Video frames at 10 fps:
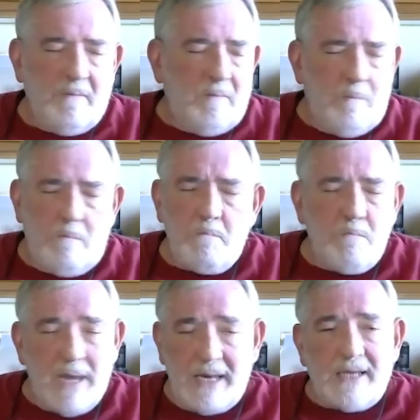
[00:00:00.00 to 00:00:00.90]

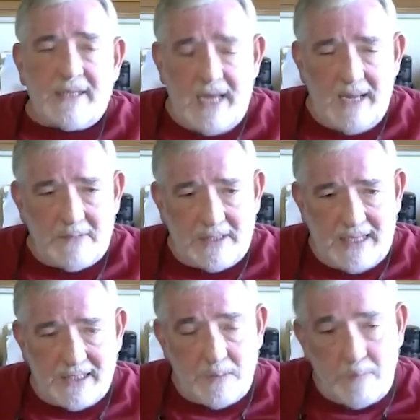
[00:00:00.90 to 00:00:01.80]
many times
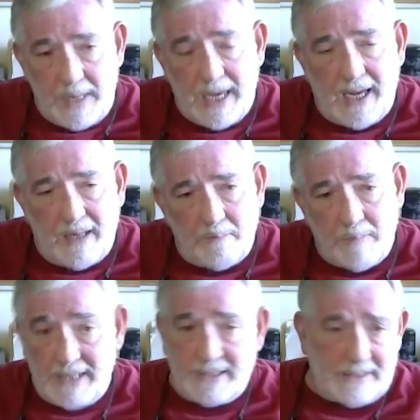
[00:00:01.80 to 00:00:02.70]
less bait
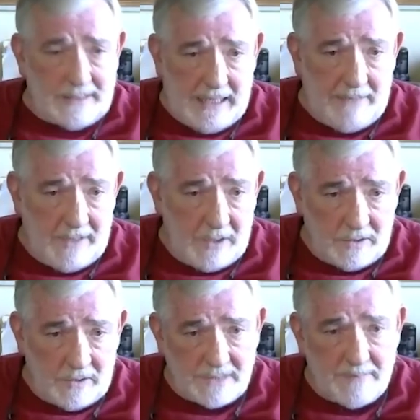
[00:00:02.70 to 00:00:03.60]
by just leaving your
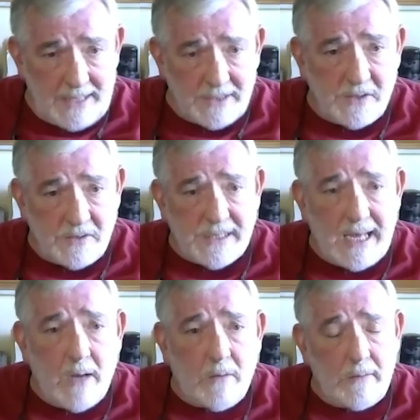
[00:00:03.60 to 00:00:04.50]
dispensers
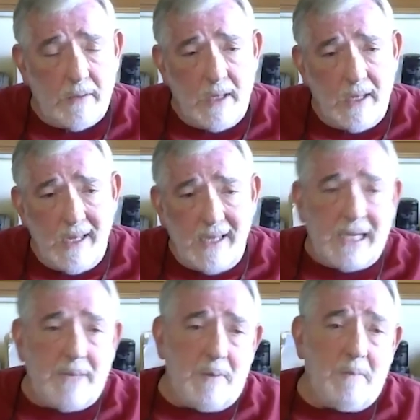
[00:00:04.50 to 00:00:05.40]
out,
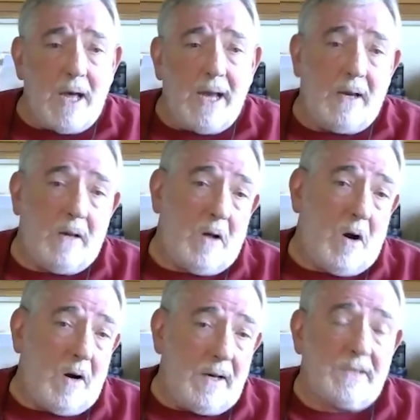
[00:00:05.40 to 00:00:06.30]
keep in mind,
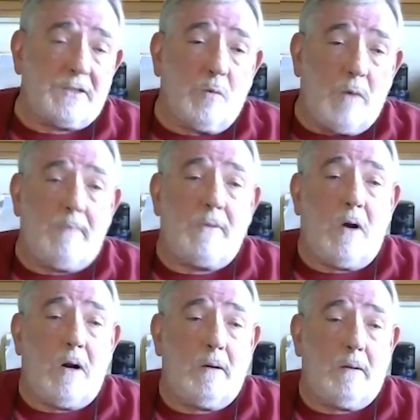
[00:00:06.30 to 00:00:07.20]
our initial
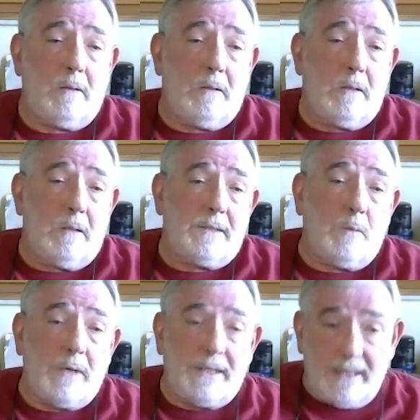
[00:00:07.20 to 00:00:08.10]
webinar that
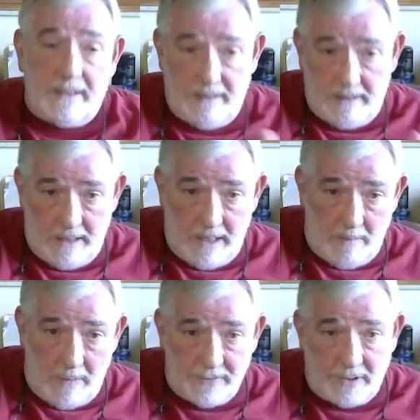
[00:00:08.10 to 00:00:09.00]
we did a
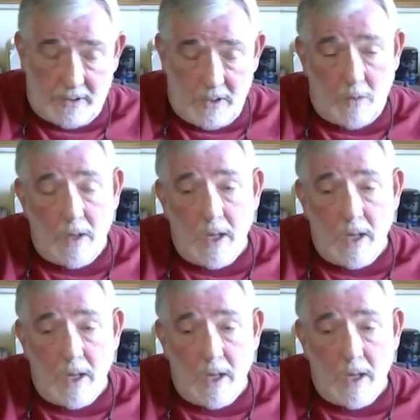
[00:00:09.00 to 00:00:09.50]
month ago,